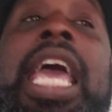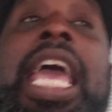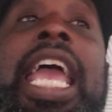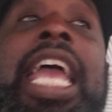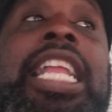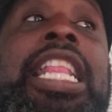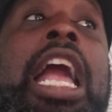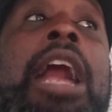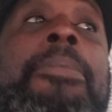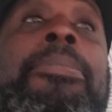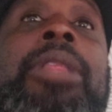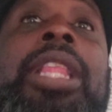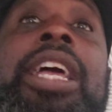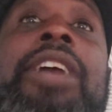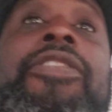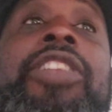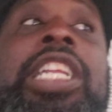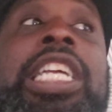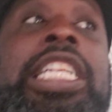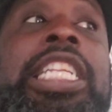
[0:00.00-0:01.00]
and I'm
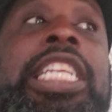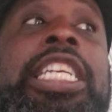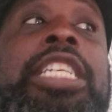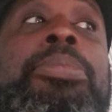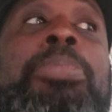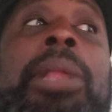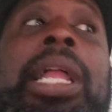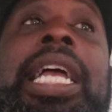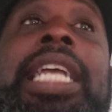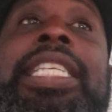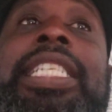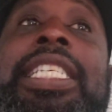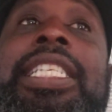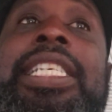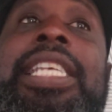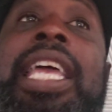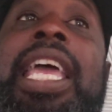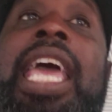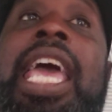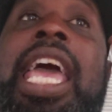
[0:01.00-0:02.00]
living in these
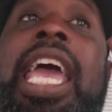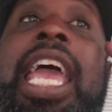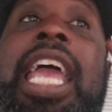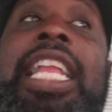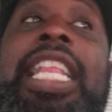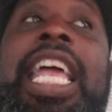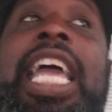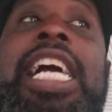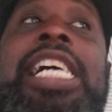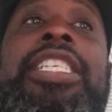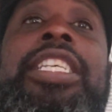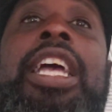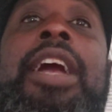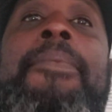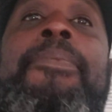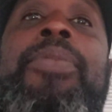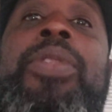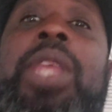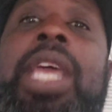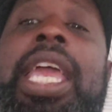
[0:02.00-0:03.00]
places, and as
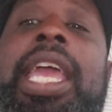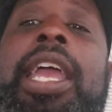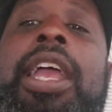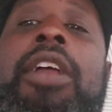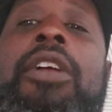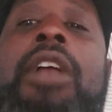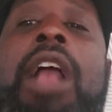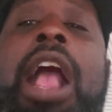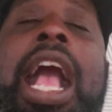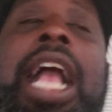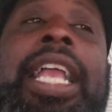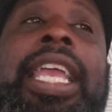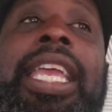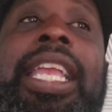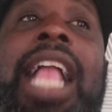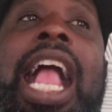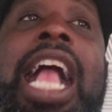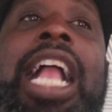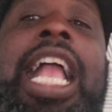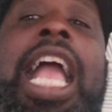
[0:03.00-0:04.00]
I'm there,
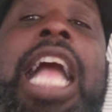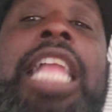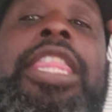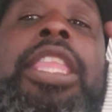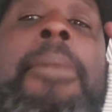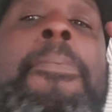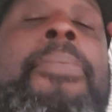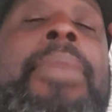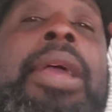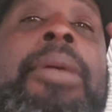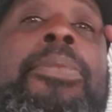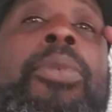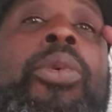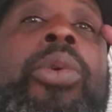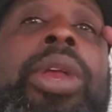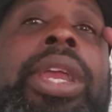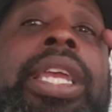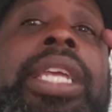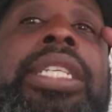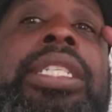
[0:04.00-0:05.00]
I got the
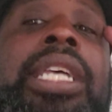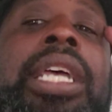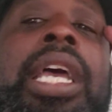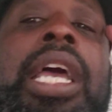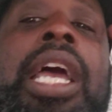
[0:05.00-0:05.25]
memories